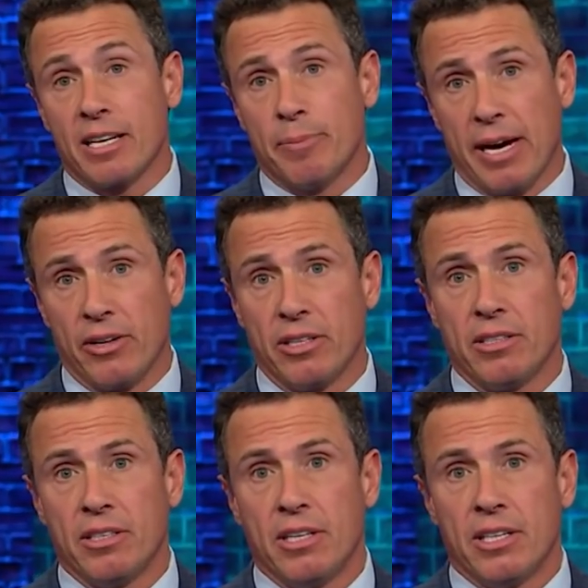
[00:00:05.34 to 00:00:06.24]
about it,
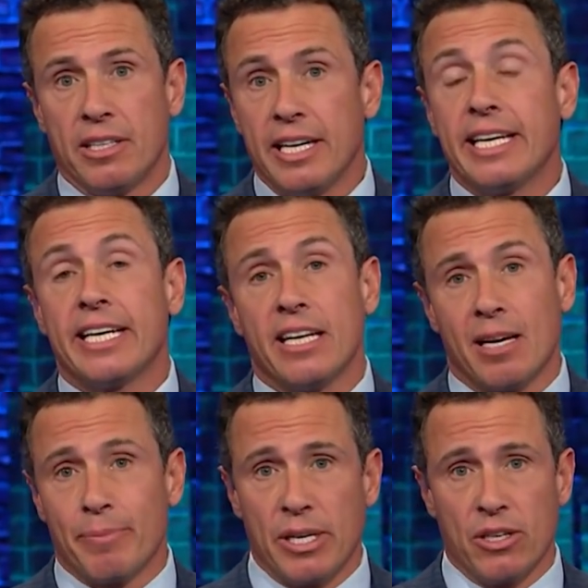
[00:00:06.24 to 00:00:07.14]
then he
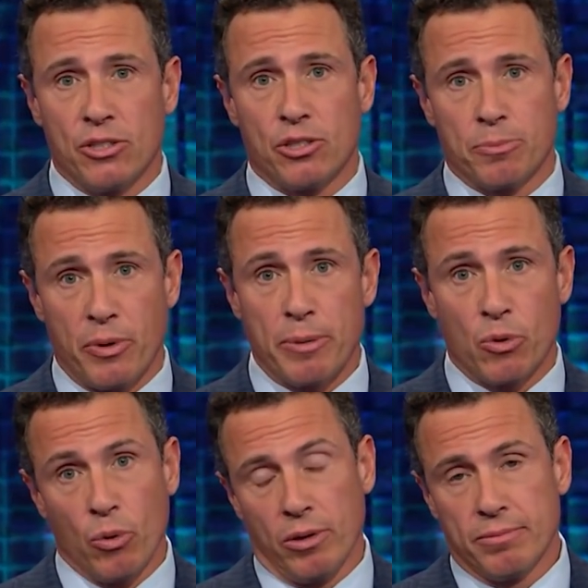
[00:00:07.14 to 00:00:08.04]
cannot be on the Supreme
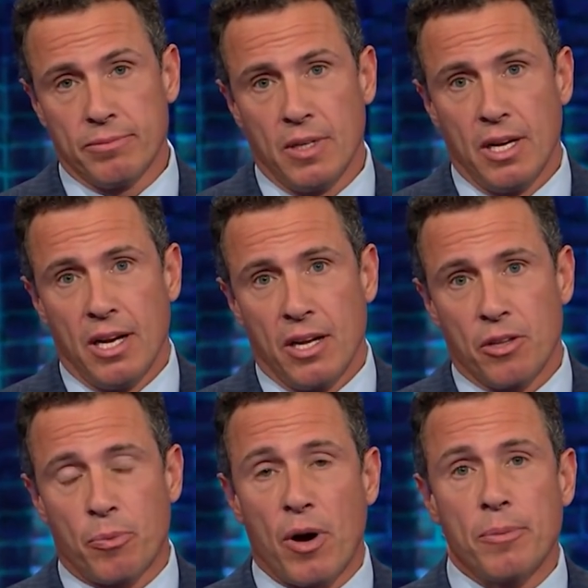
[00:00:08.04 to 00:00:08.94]
Court.
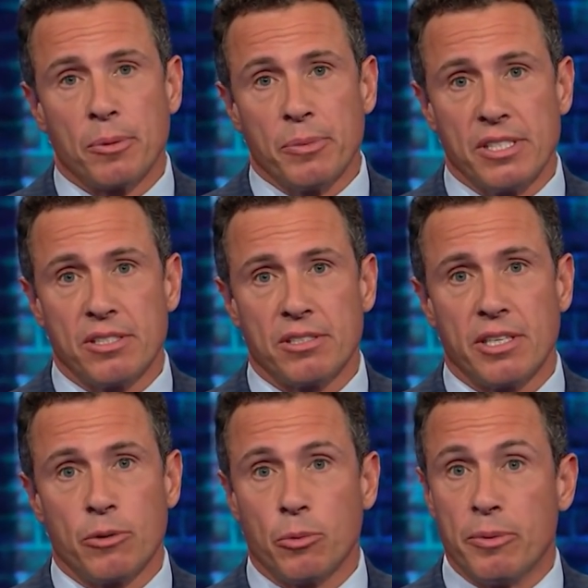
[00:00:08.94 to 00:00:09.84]
The problem is,
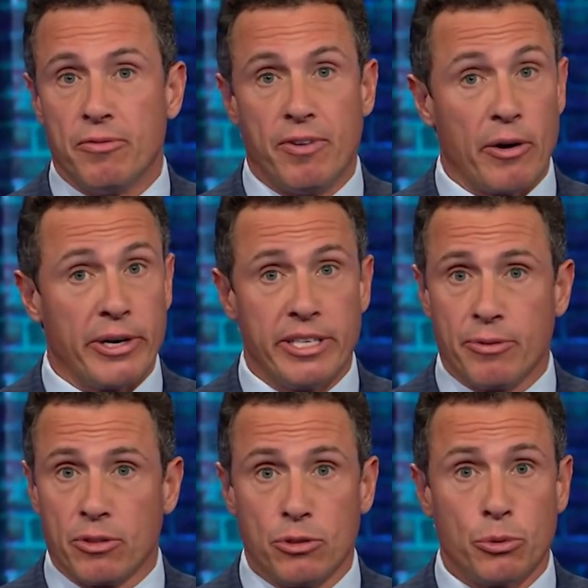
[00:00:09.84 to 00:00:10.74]
it will be very
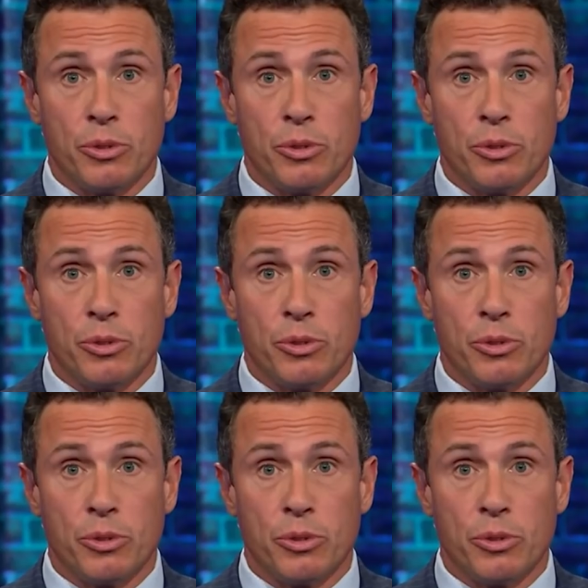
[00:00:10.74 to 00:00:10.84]
difficult to